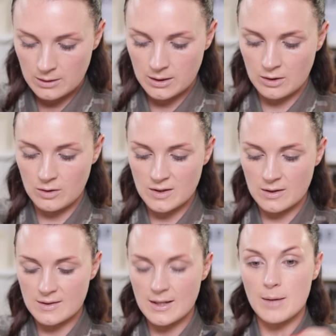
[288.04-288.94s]
Then using
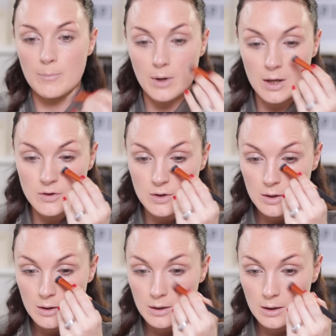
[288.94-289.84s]
the same brush,
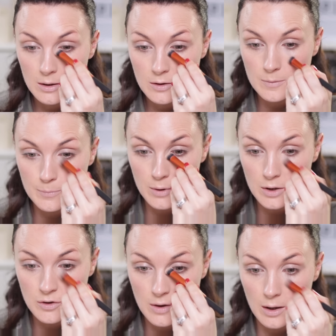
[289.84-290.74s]
I'm going to just
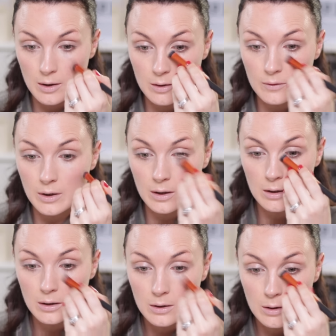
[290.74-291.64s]
brush that over
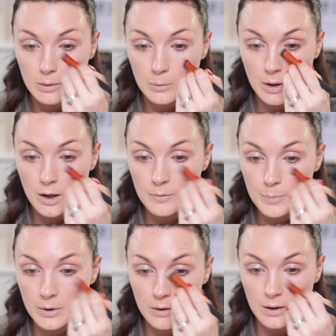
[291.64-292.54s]
where
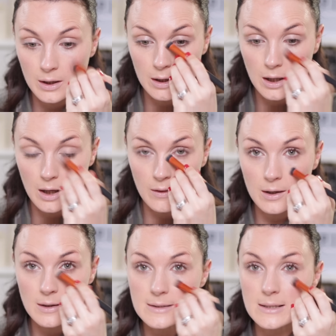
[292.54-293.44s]
I've put the other
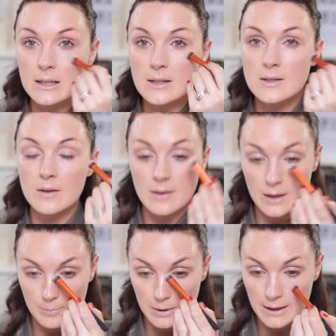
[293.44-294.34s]
concealer so that
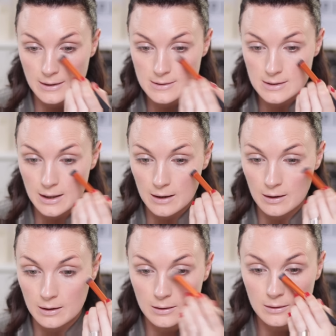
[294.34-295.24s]
they blend
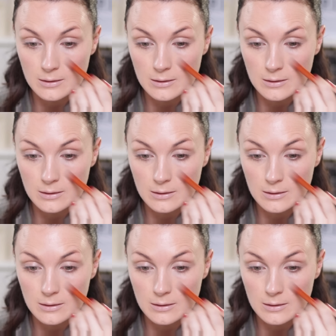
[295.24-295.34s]
together.